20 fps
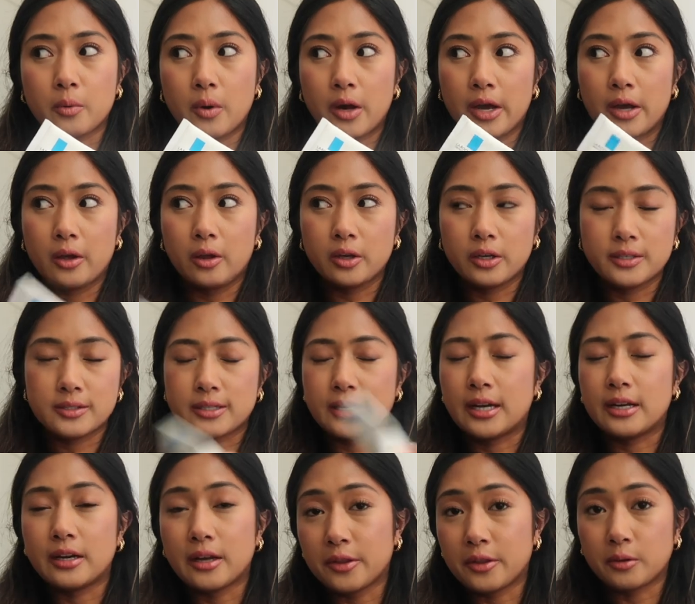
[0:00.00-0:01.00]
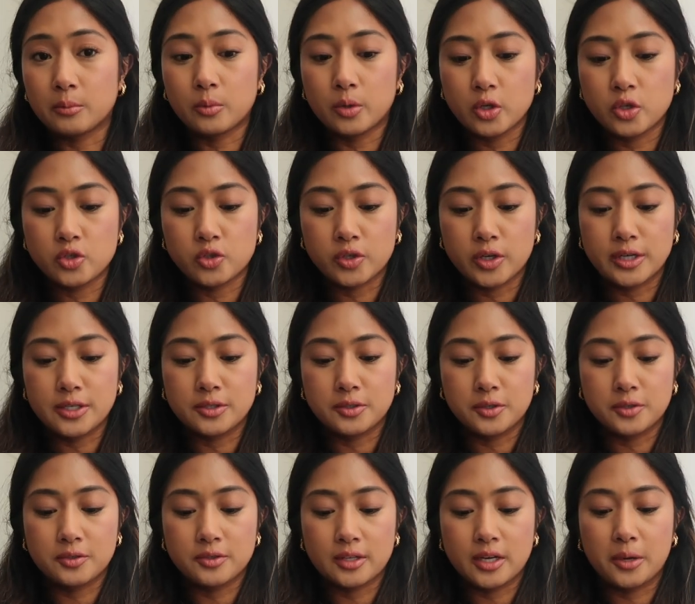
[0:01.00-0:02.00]
a while because I had other
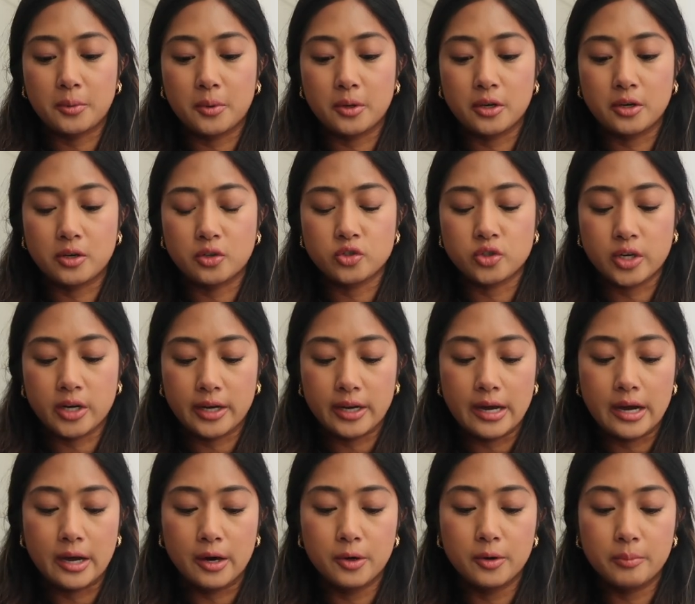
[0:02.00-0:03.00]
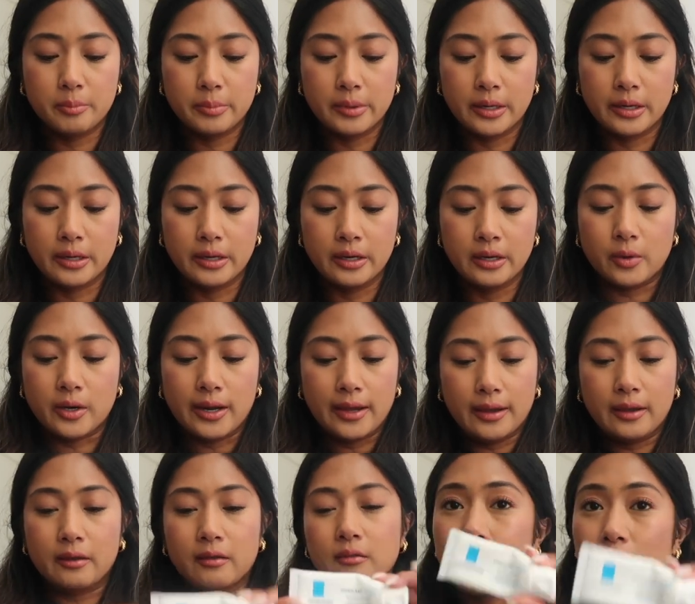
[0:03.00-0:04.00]
moisturizers that I wanted to try out. But when
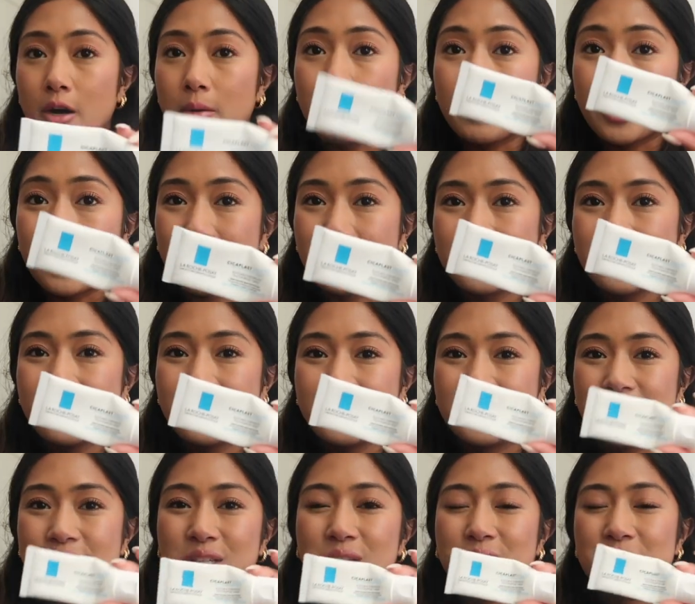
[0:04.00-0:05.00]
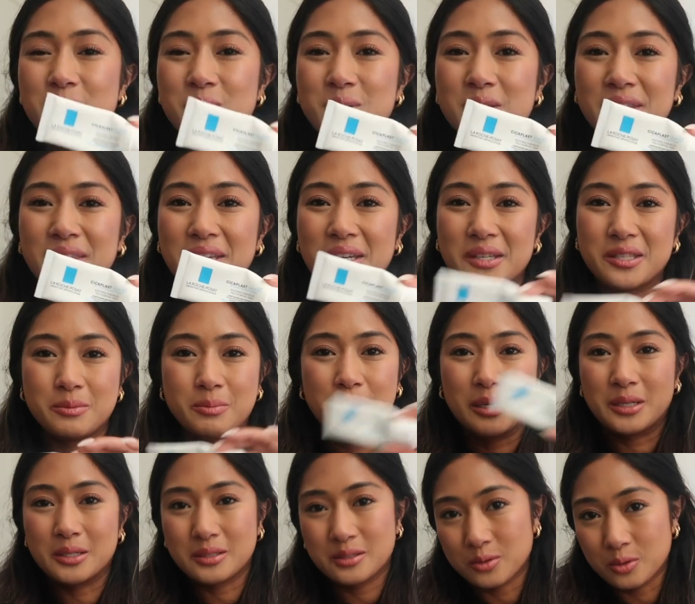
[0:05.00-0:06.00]
I got back into using this
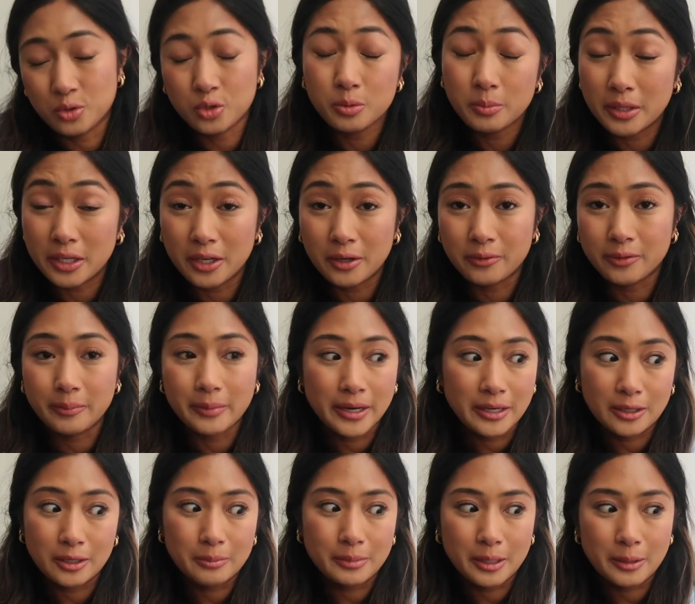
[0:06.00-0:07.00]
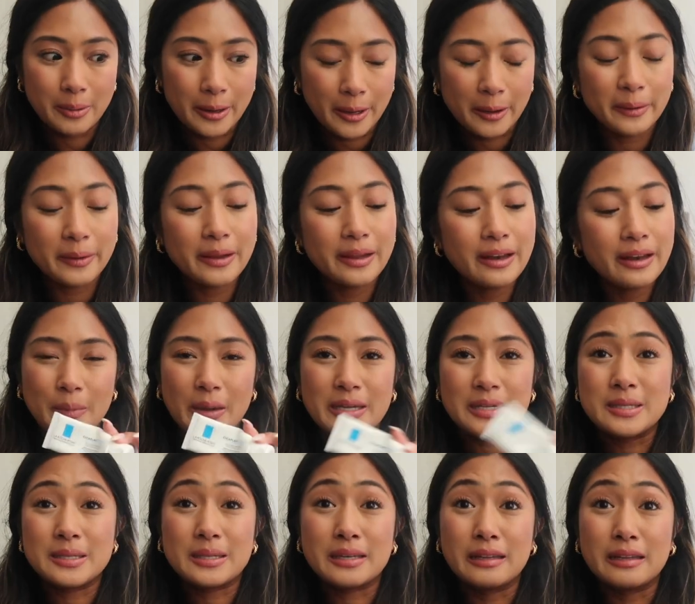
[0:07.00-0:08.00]
because social media reminded me about it, my
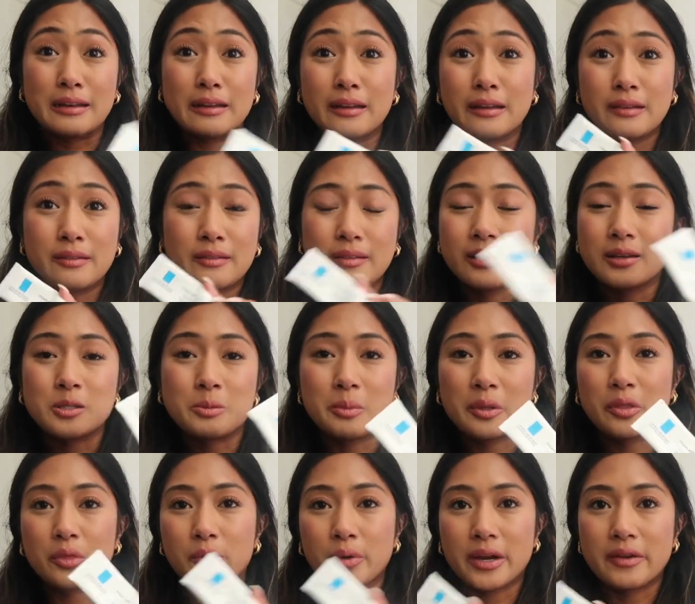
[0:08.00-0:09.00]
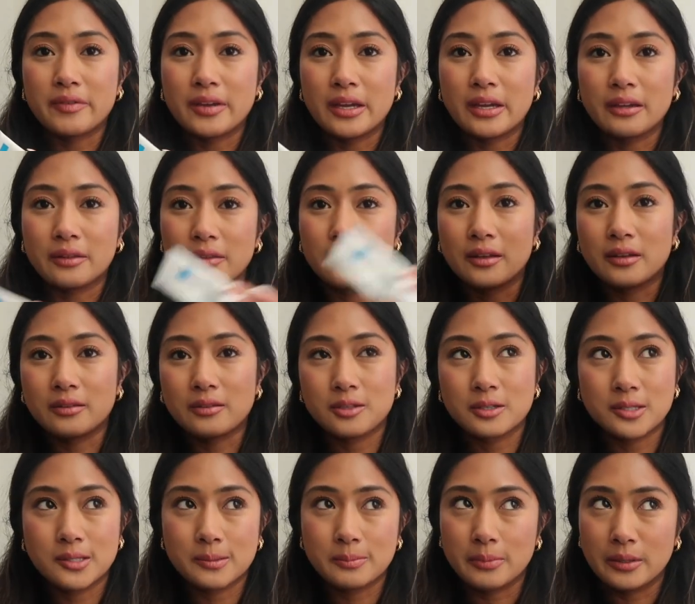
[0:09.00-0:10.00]
skin has been thriving.
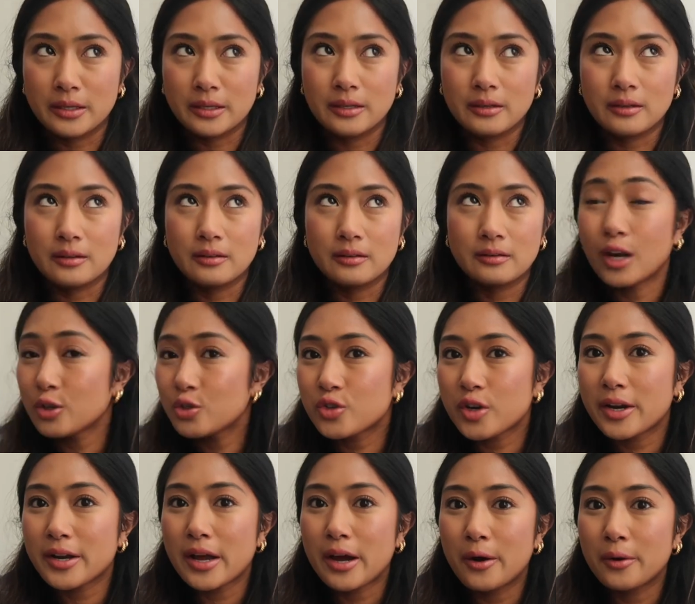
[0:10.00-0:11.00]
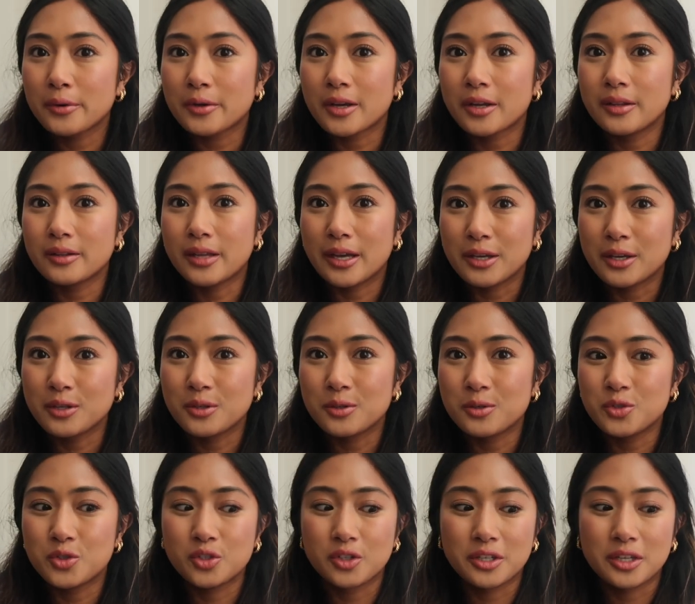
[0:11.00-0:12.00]
It's been not dried out yet like it
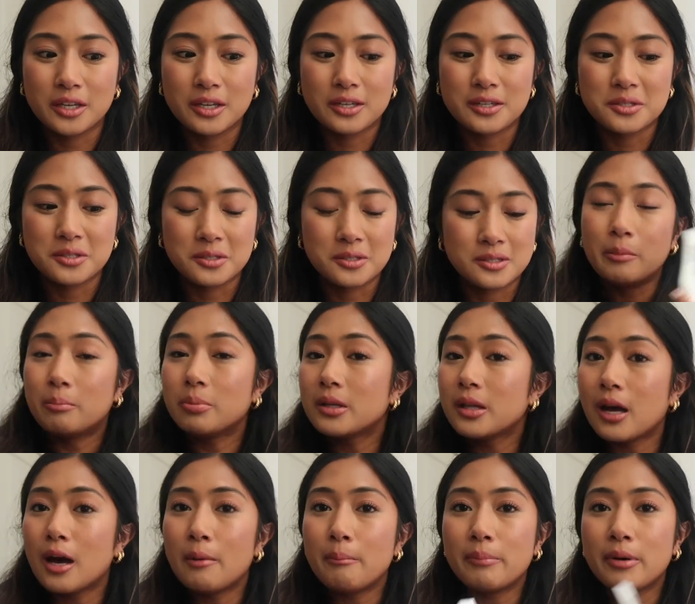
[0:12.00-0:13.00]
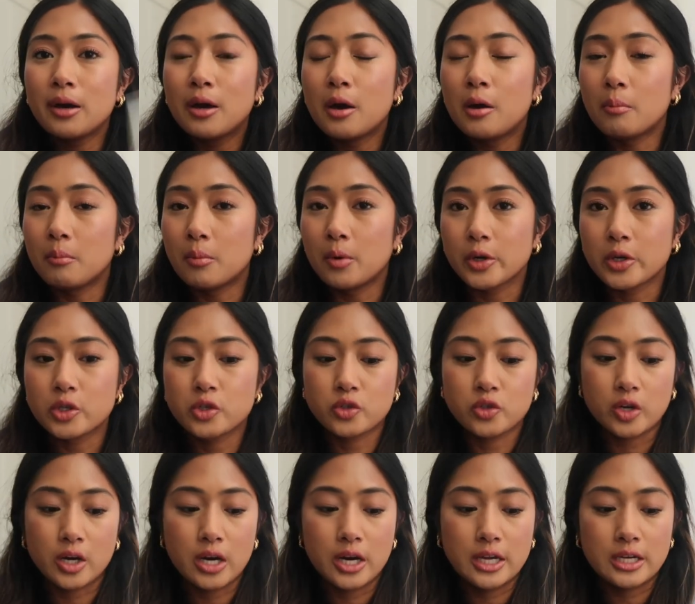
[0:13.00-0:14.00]
usually is. It's been plump,
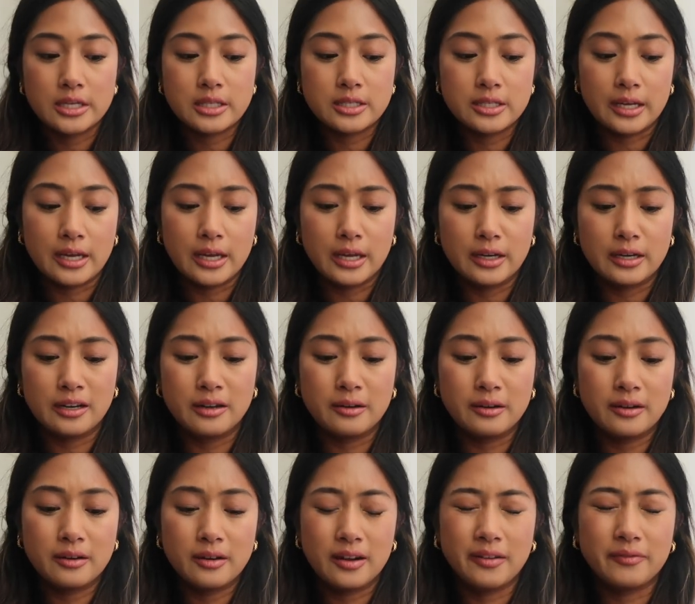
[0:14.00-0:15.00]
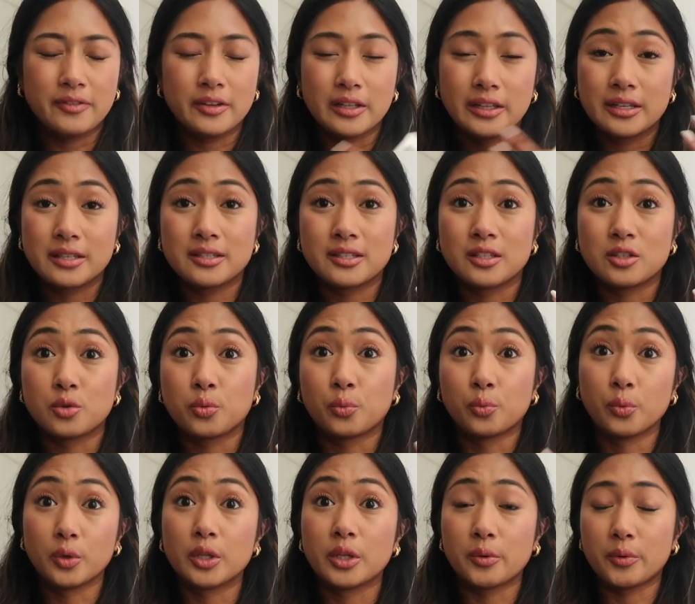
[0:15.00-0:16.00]
moisturized, and I feel like sits
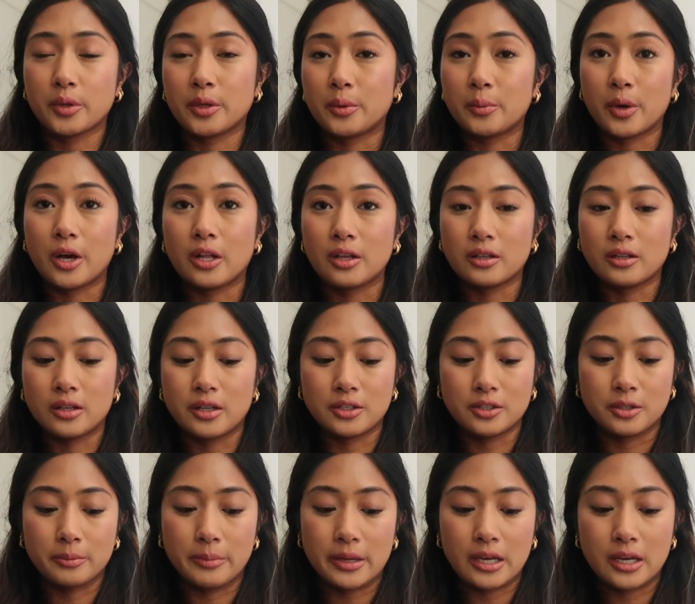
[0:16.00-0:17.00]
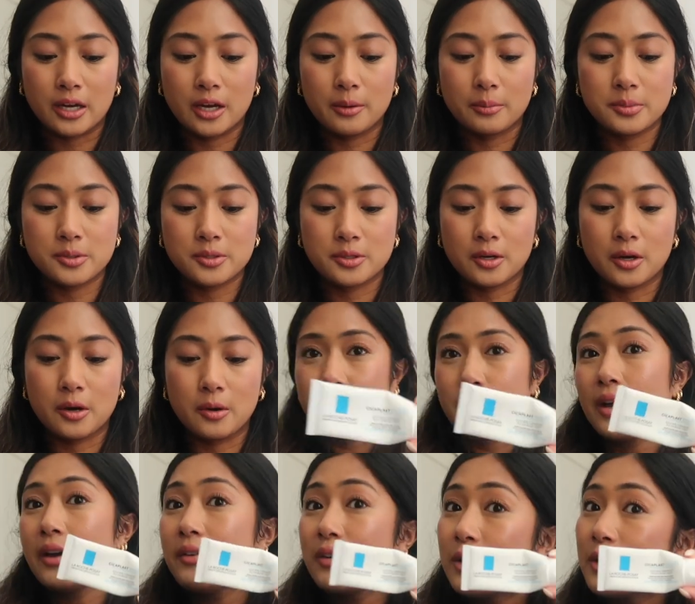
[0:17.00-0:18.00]
really, really well under makeup. So if
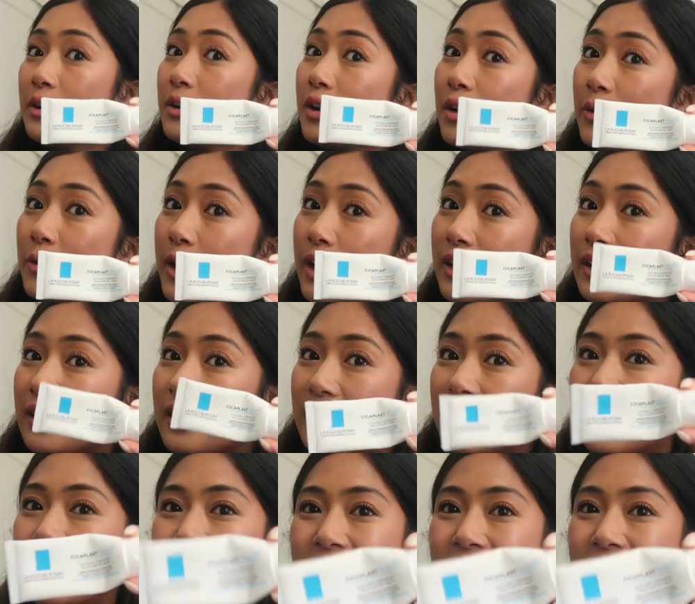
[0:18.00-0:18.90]
you haven't heard already,